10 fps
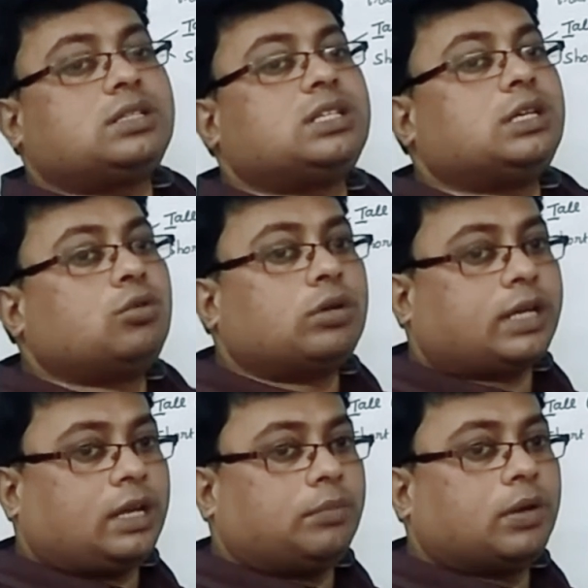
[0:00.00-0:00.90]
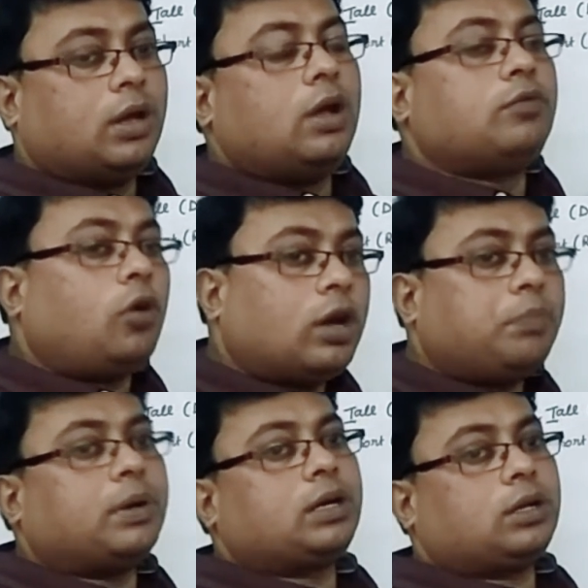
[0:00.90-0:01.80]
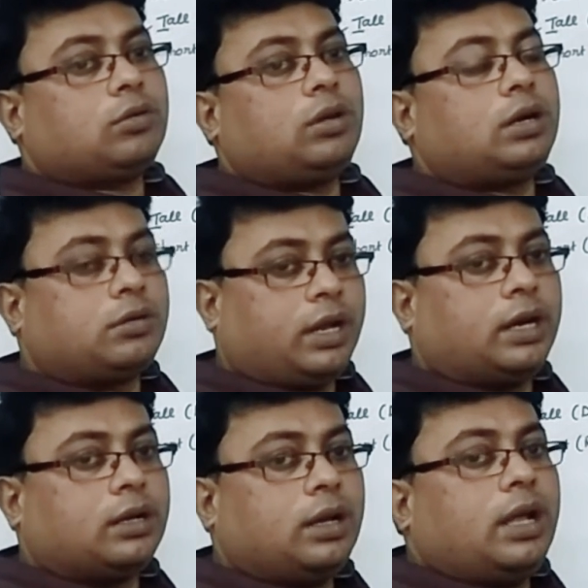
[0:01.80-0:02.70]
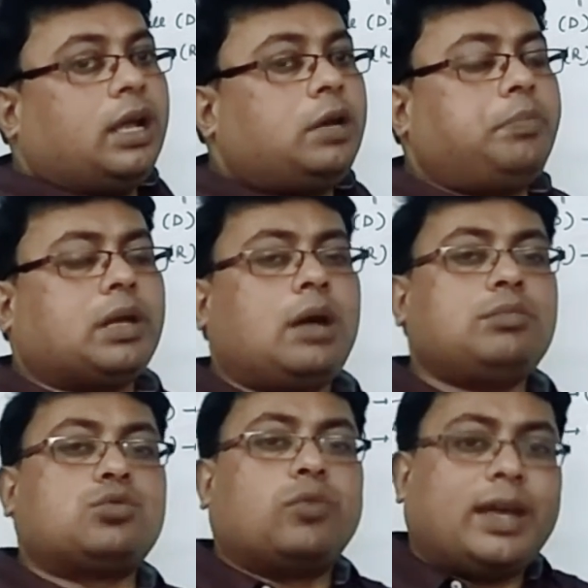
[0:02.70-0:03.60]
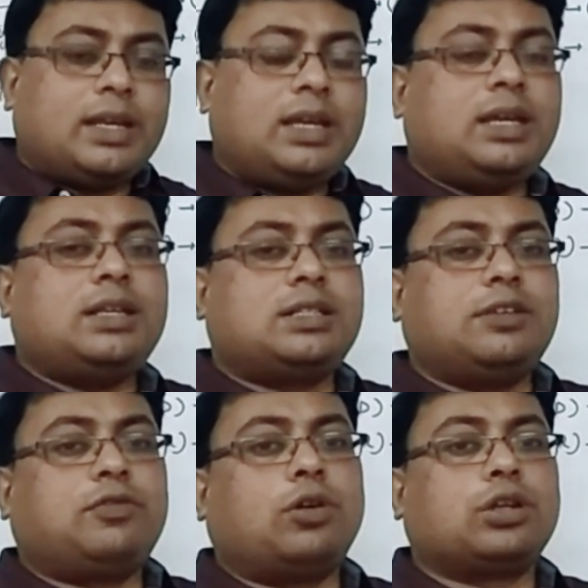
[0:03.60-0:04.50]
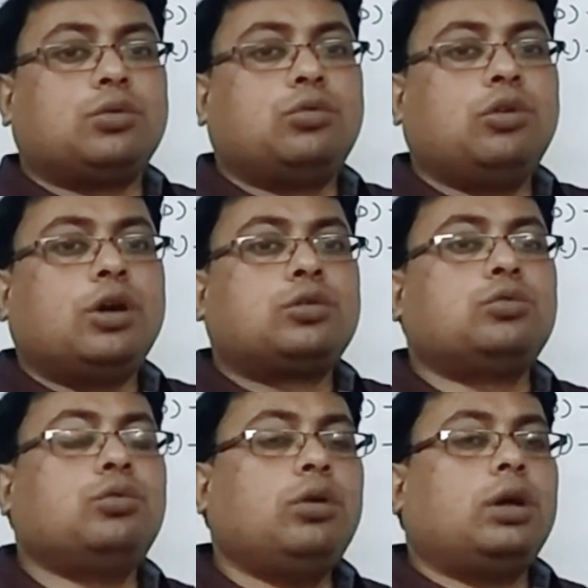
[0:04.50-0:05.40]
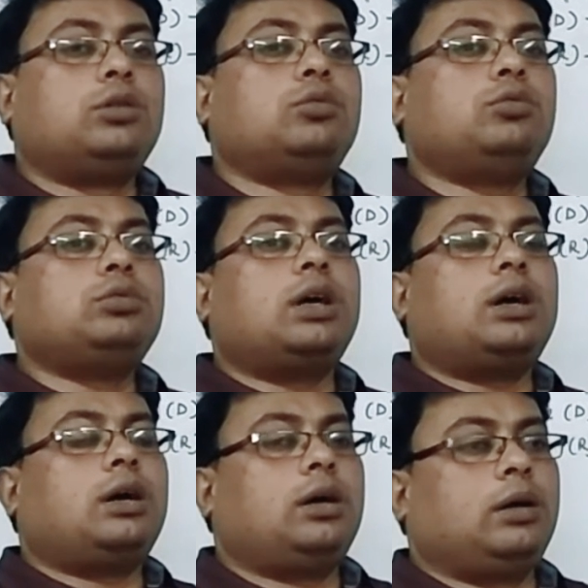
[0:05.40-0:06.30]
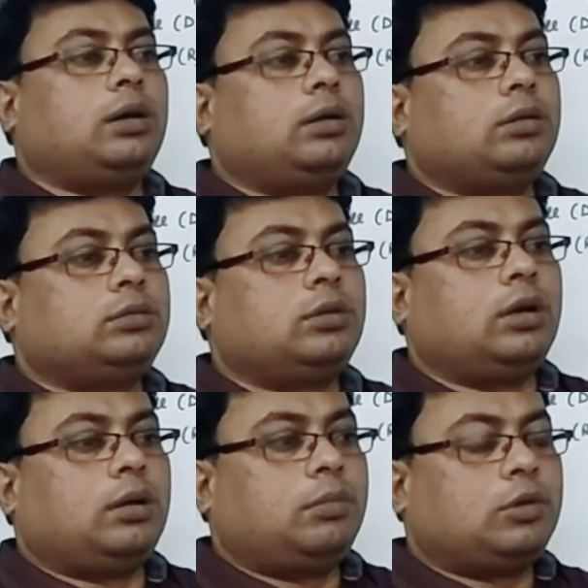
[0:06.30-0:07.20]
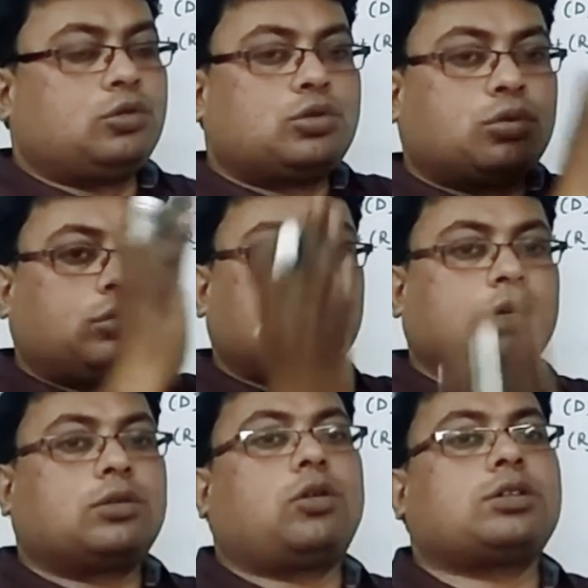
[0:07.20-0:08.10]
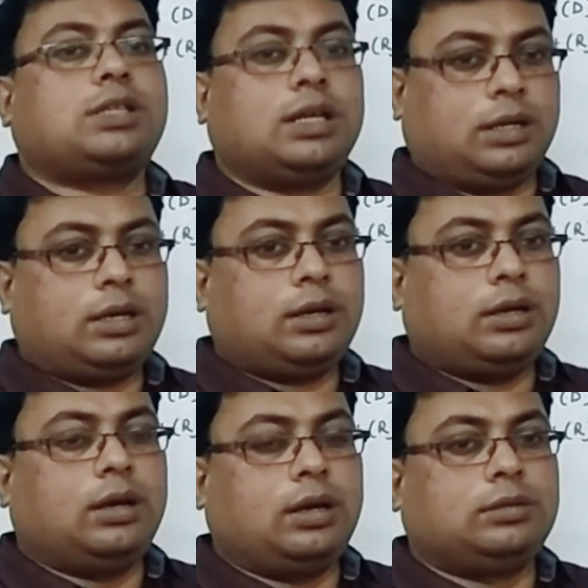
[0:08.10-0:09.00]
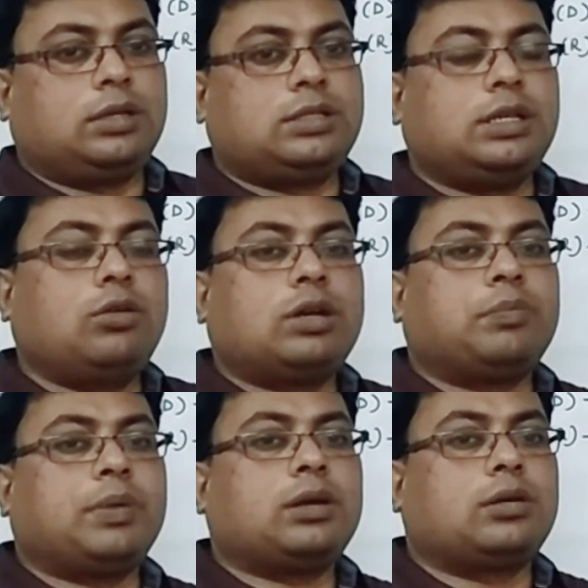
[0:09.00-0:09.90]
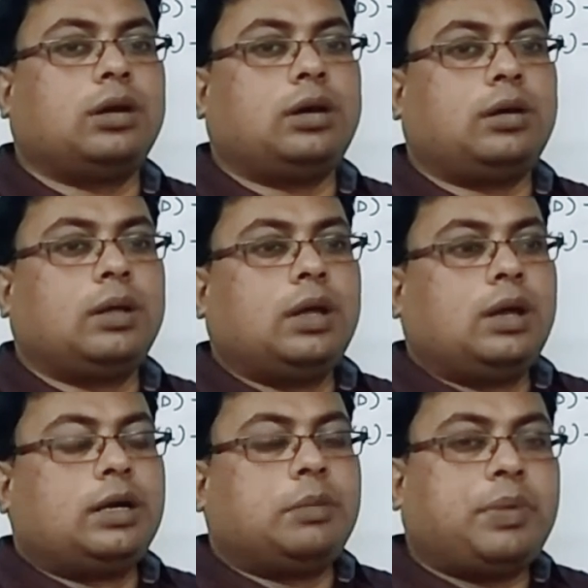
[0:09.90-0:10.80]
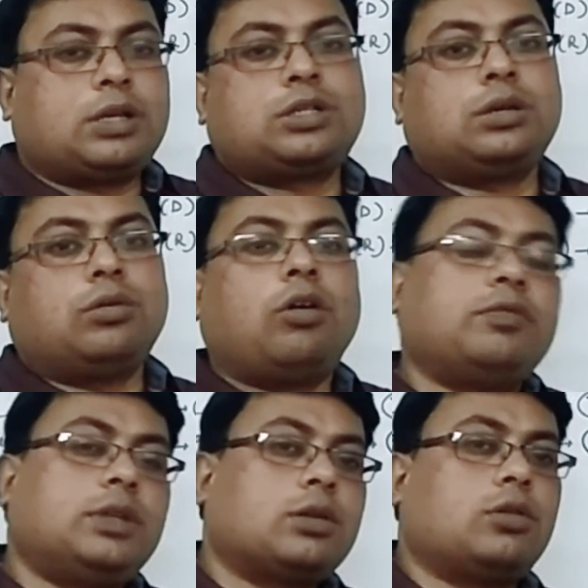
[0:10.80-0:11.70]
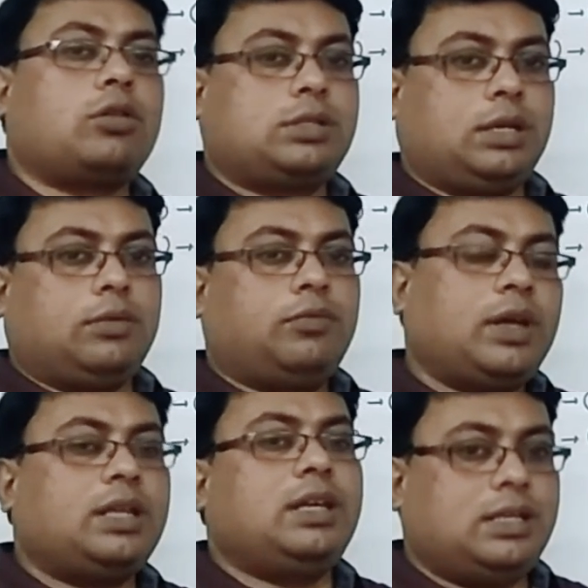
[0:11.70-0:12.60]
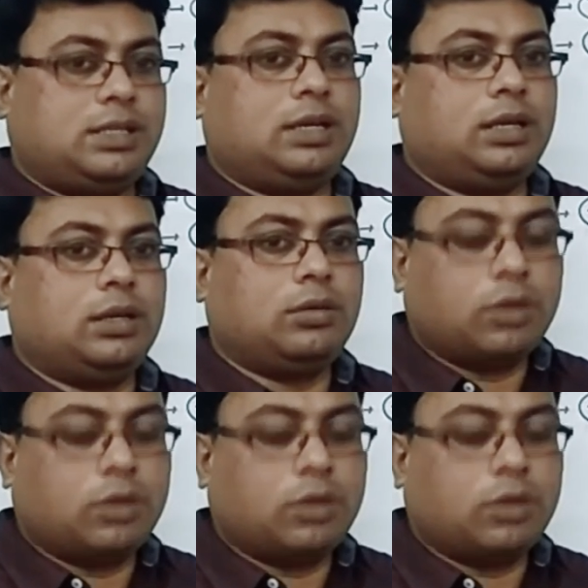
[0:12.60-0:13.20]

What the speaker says: the genotype for a particular trait, it becomes very easy for you to do the to show the crossing, the genotypic depiction of the crossing very easy.